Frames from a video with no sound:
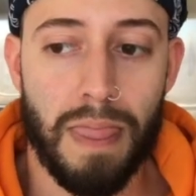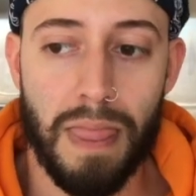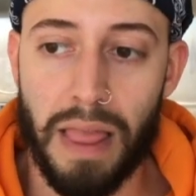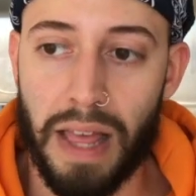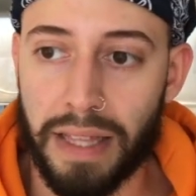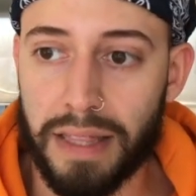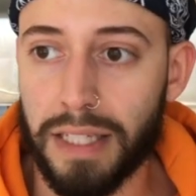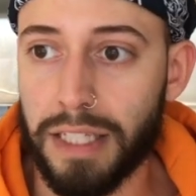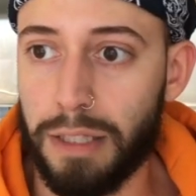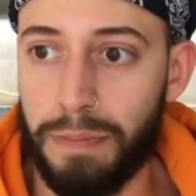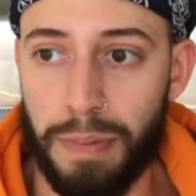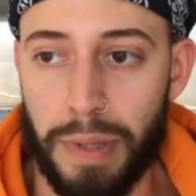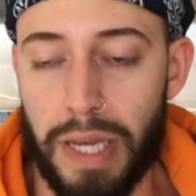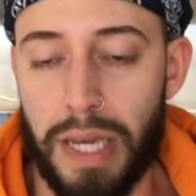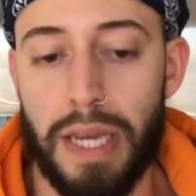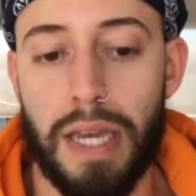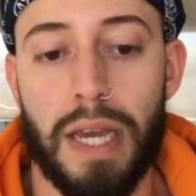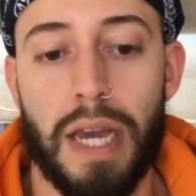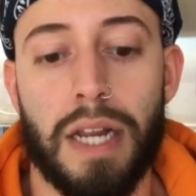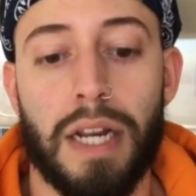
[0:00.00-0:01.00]
let this
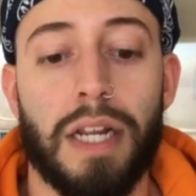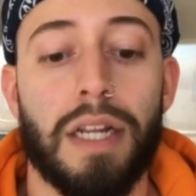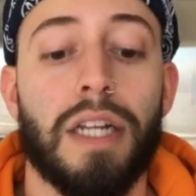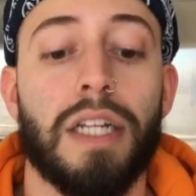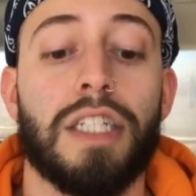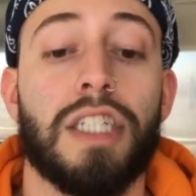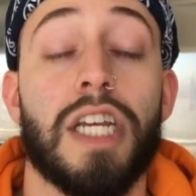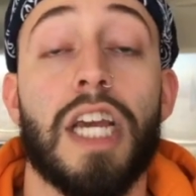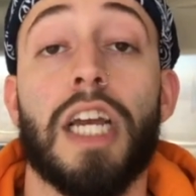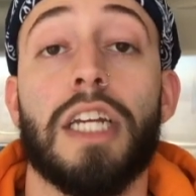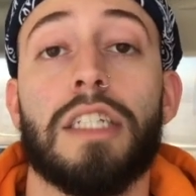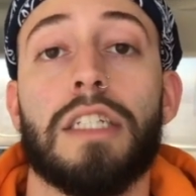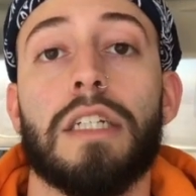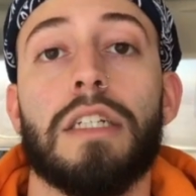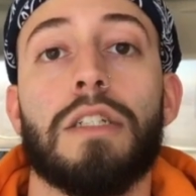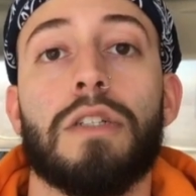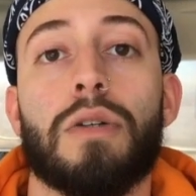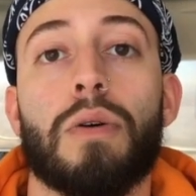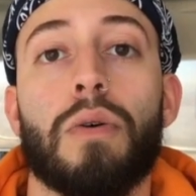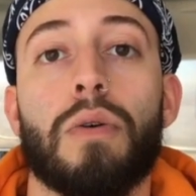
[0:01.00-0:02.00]
be an
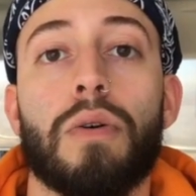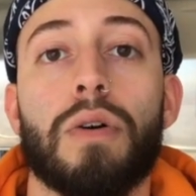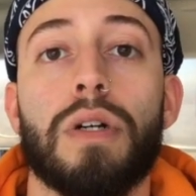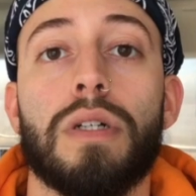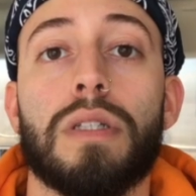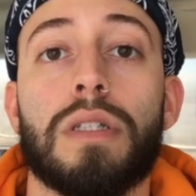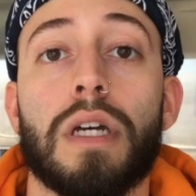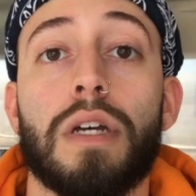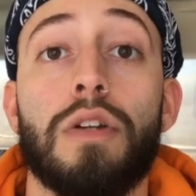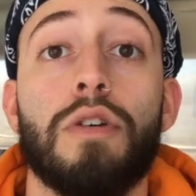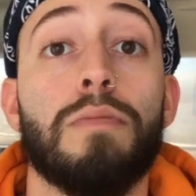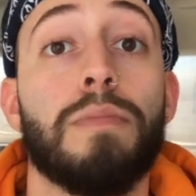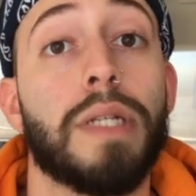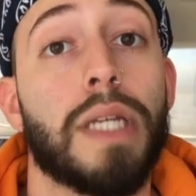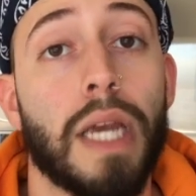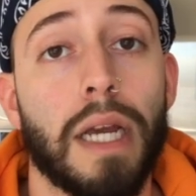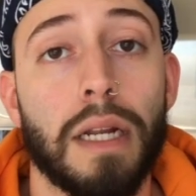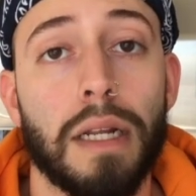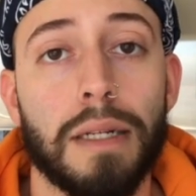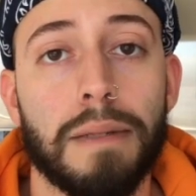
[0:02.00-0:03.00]
initiation towards a new
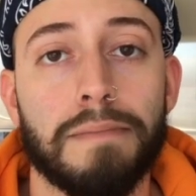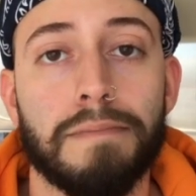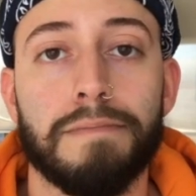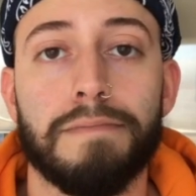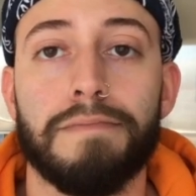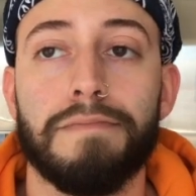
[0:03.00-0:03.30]
beginning.